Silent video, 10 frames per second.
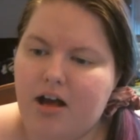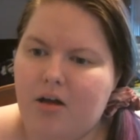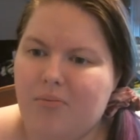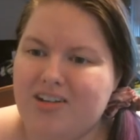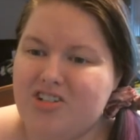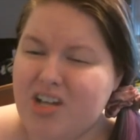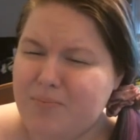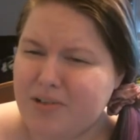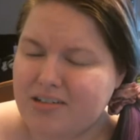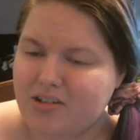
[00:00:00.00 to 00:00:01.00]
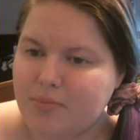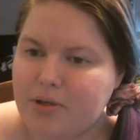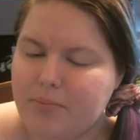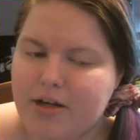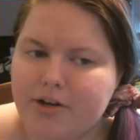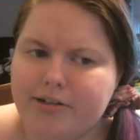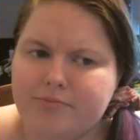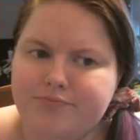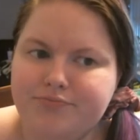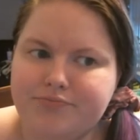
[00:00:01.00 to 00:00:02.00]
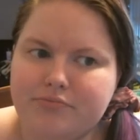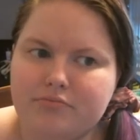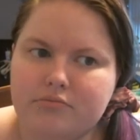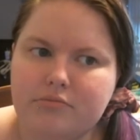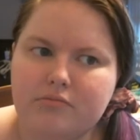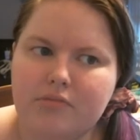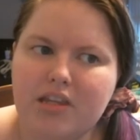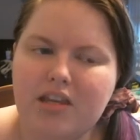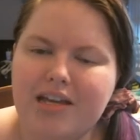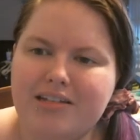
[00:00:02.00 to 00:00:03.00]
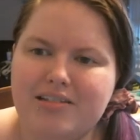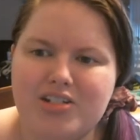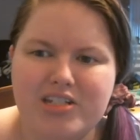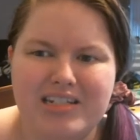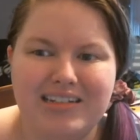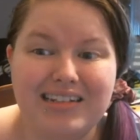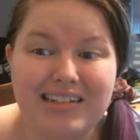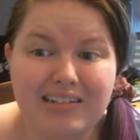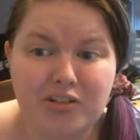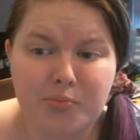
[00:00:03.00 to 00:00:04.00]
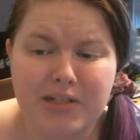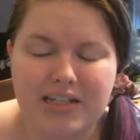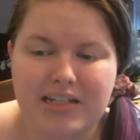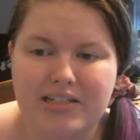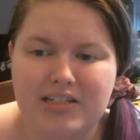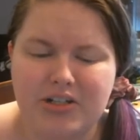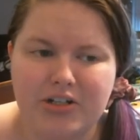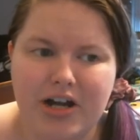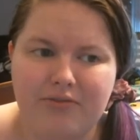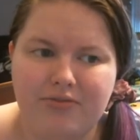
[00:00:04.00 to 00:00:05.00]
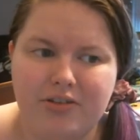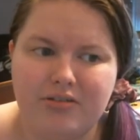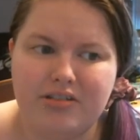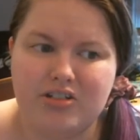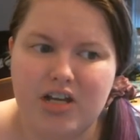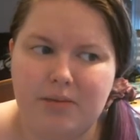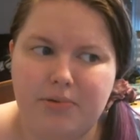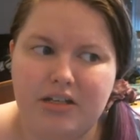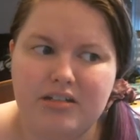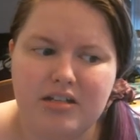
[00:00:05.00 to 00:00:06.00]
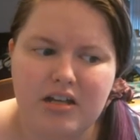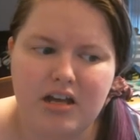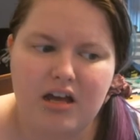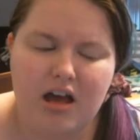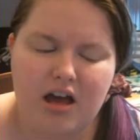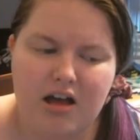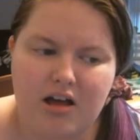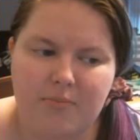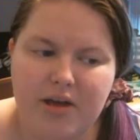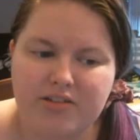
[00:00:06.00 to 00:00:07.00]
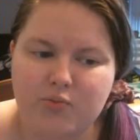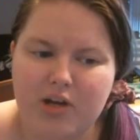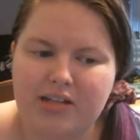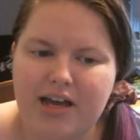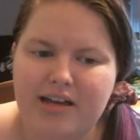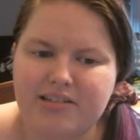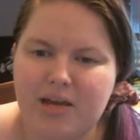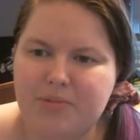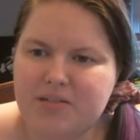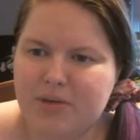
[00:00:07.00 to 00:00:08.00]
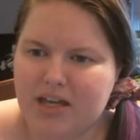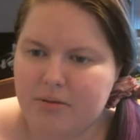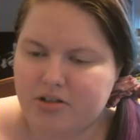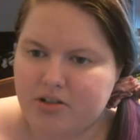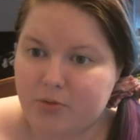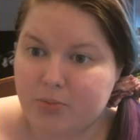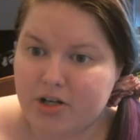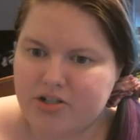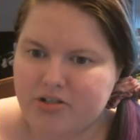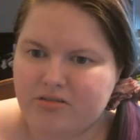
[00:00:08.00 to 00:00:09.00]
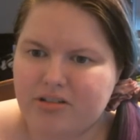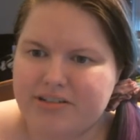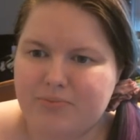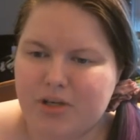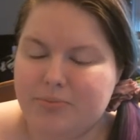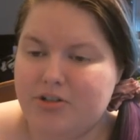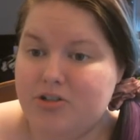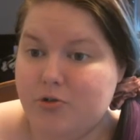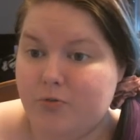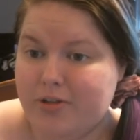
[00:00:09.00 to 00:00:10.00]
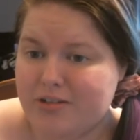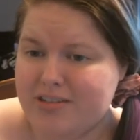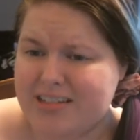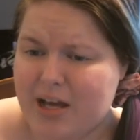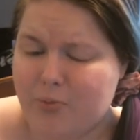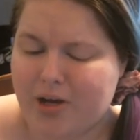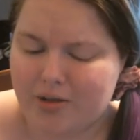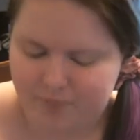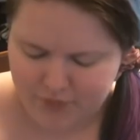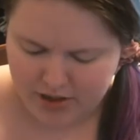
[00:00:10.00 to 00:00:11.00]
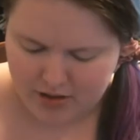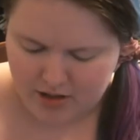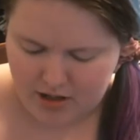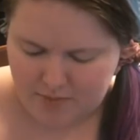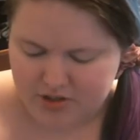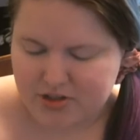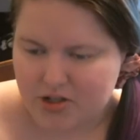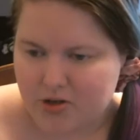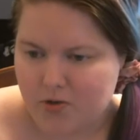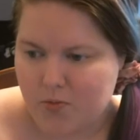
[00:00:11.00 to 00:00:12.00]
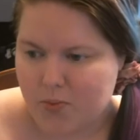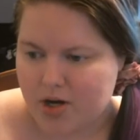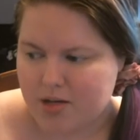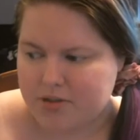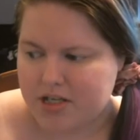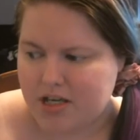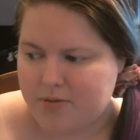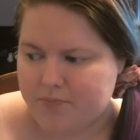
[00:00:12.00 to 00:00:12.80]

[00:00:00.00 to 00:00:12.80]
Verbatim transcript: and shape it a little bit better, because it's just a little bit easier, I feel, to shape it. As well as I miss being able to do brush acrylics and be able to do fills that way. And so probably